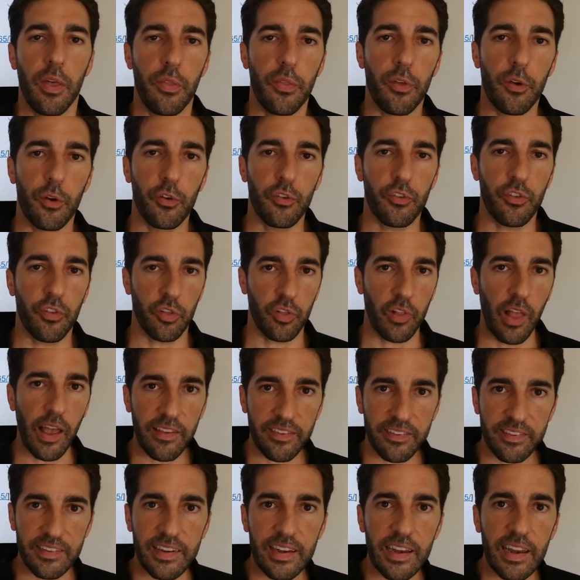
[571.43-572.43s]
there's
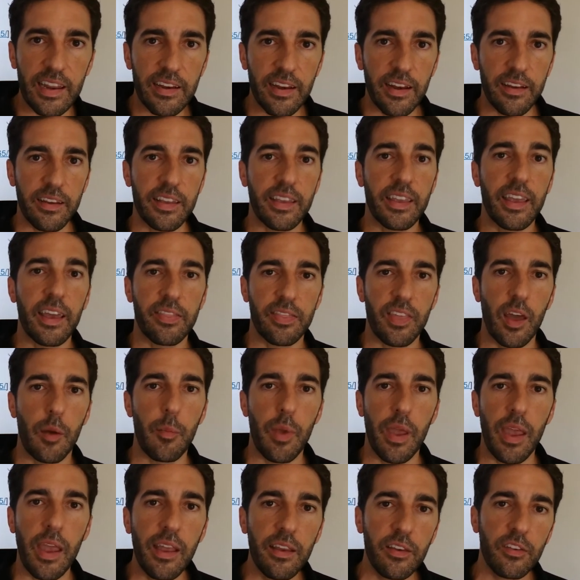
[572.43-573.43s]
less needed to get
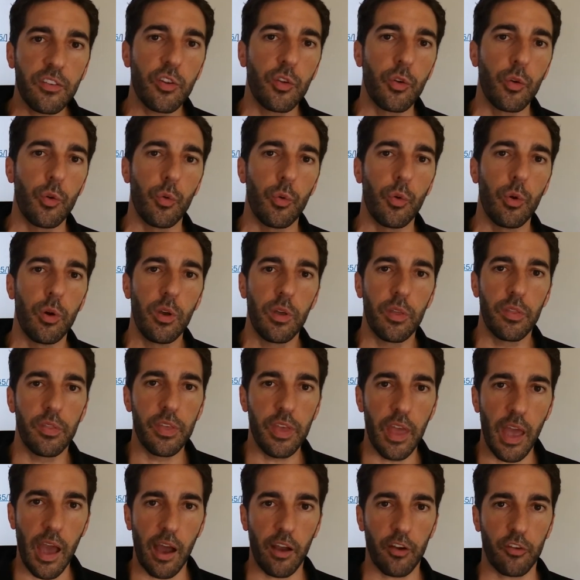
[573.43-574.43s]
them into
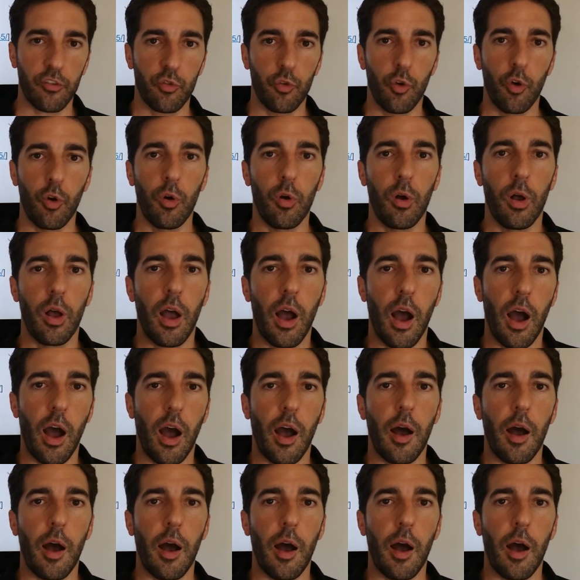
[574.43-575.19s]
the actual,